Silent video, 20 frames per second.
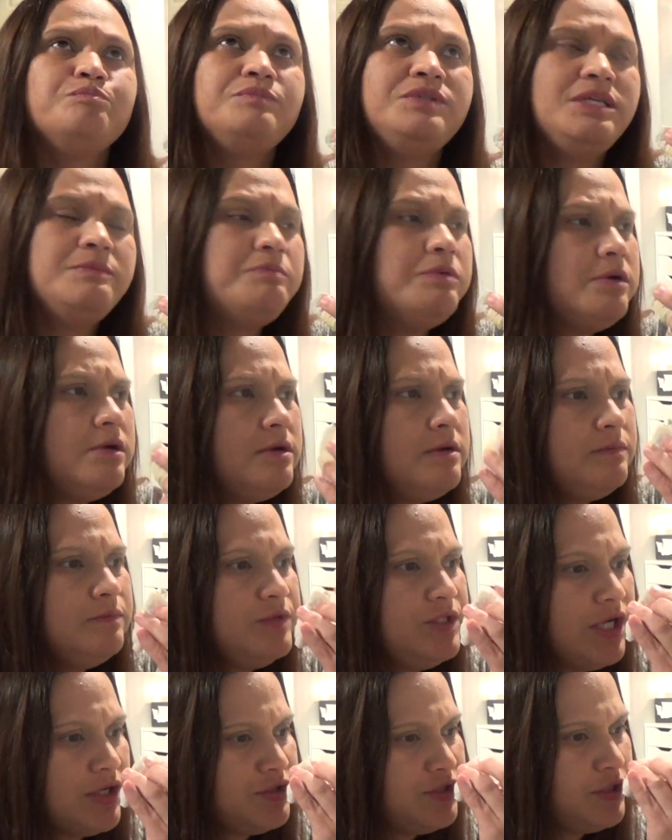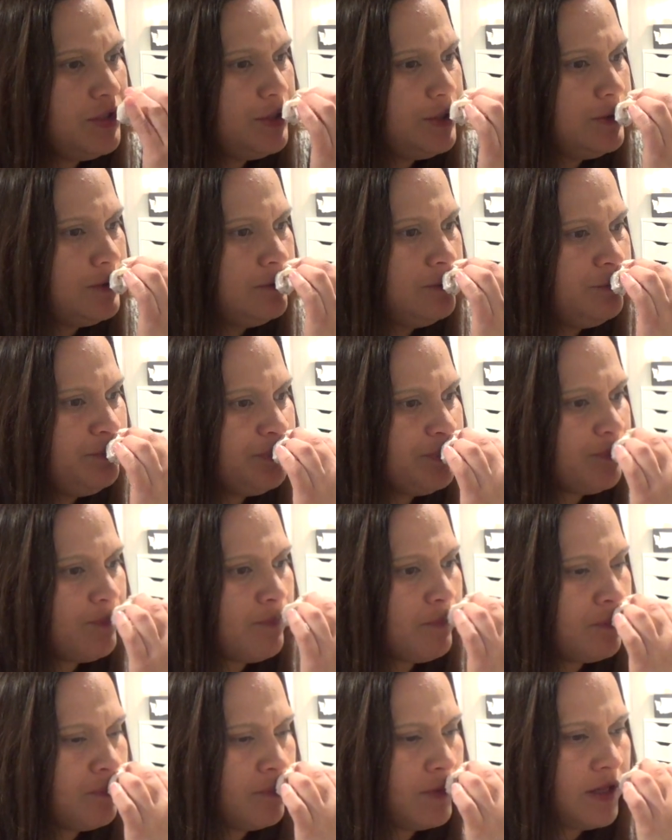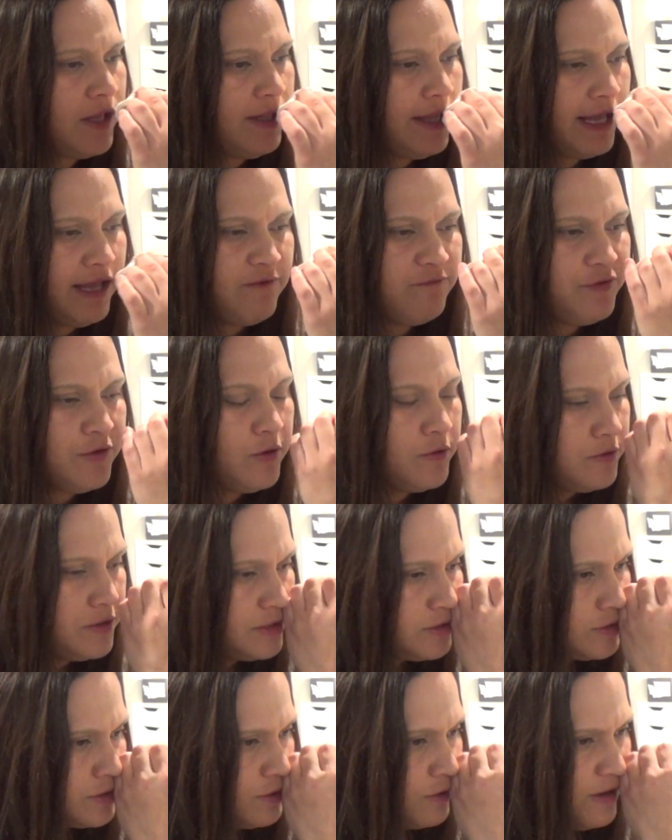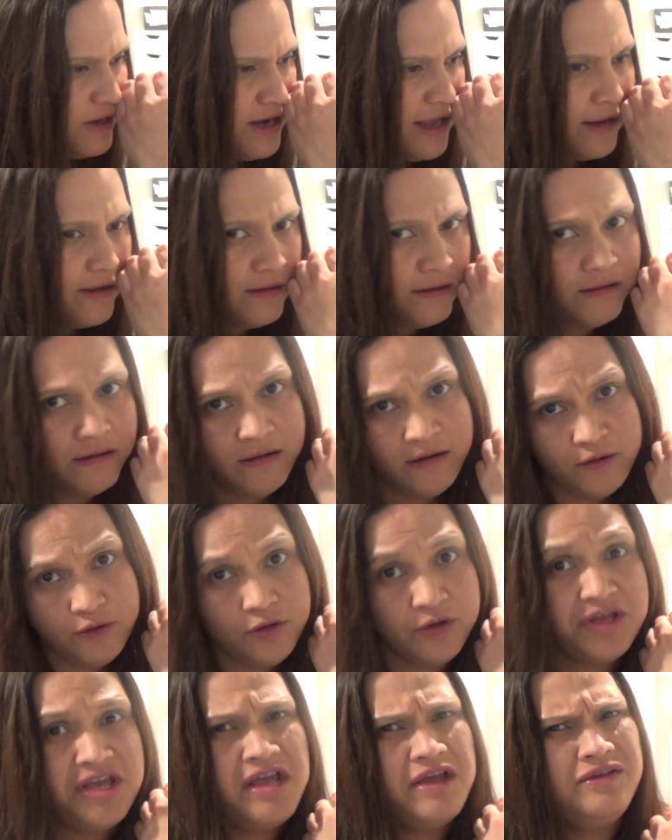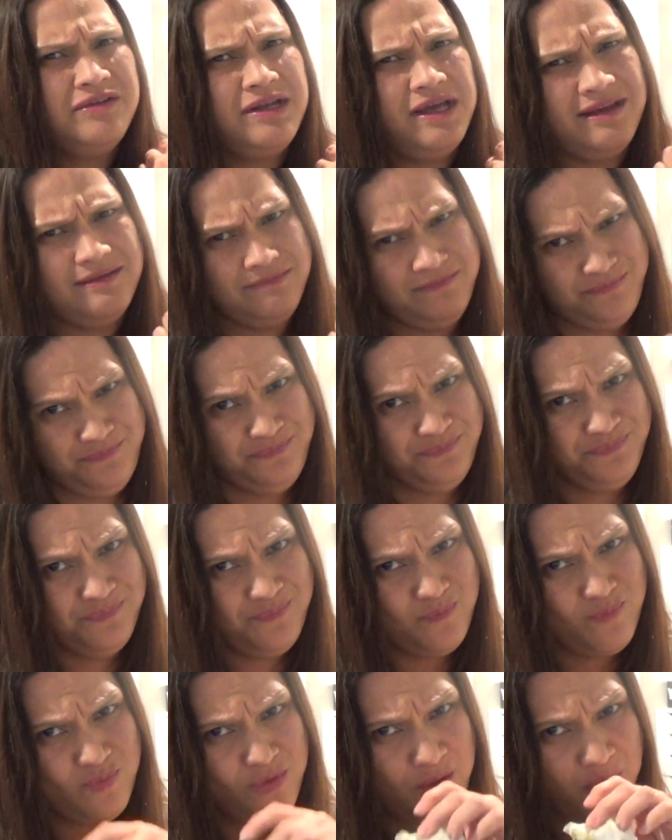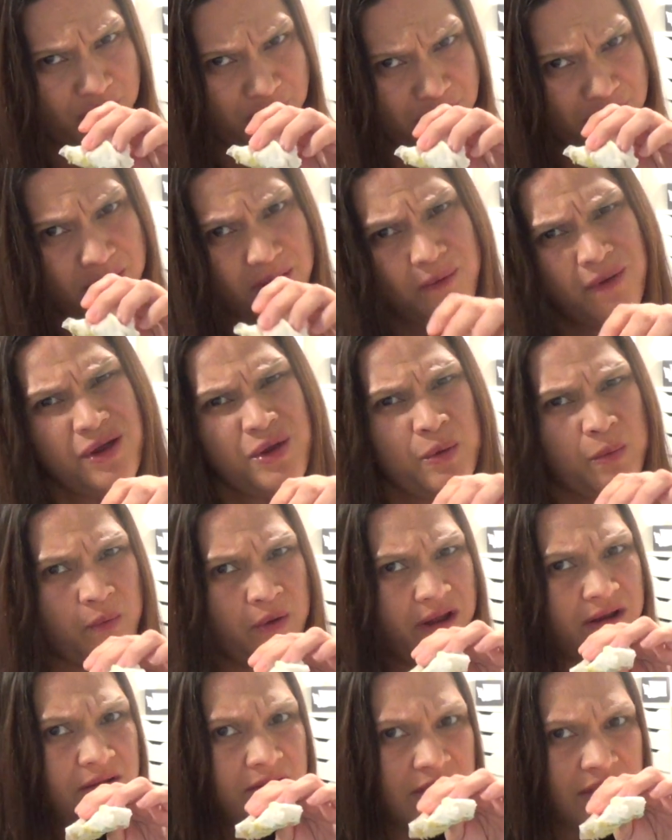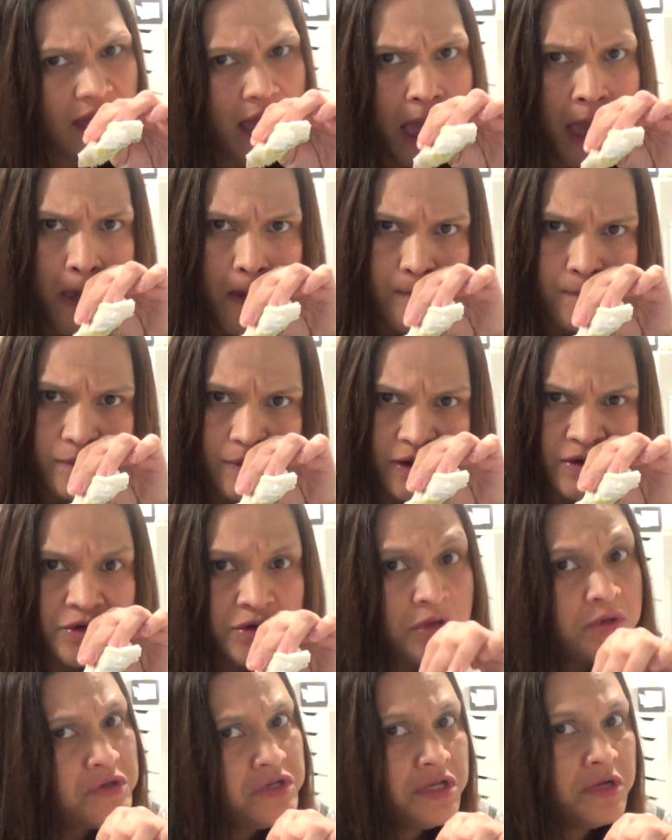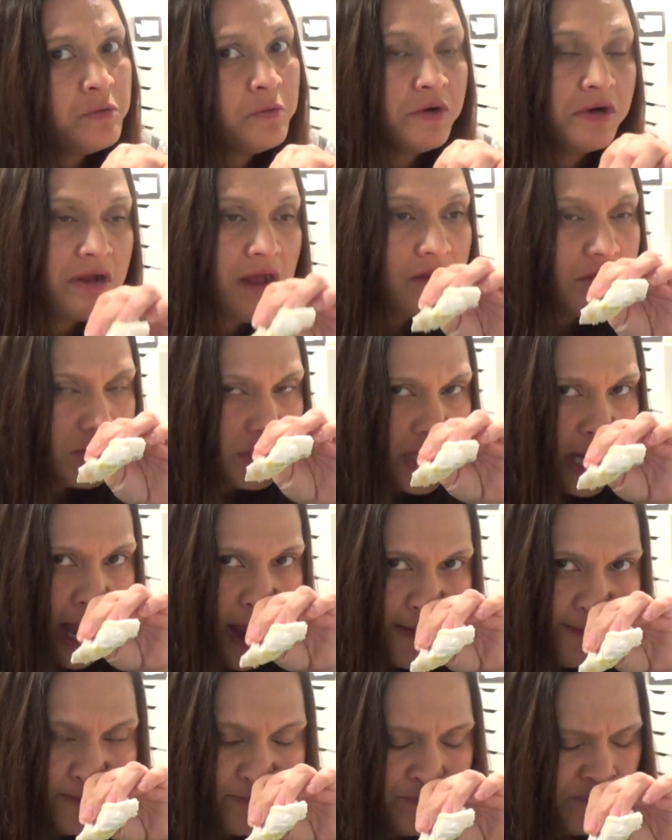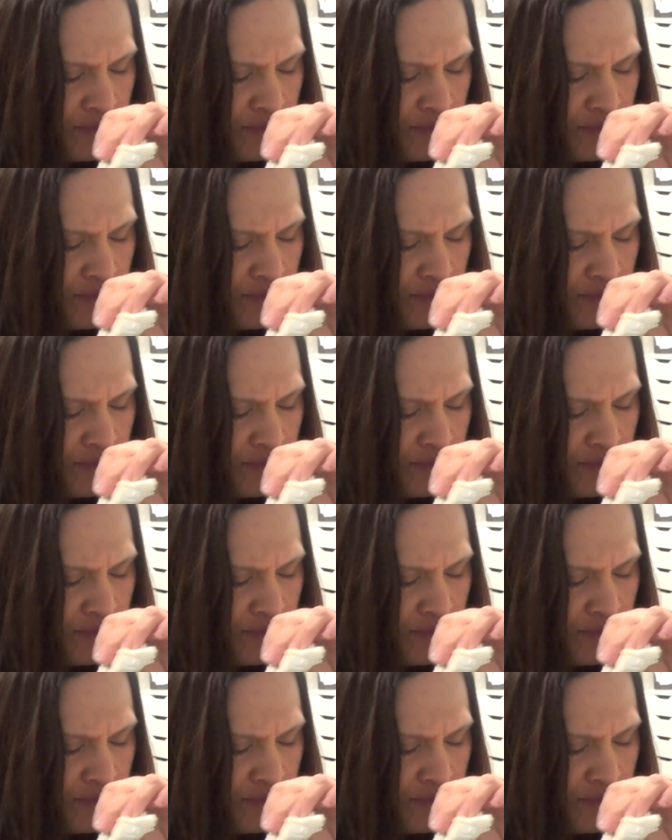people judging you, like if you go to the store, like looking at you like, girl, why are you wearing that? I know you didn't work out today.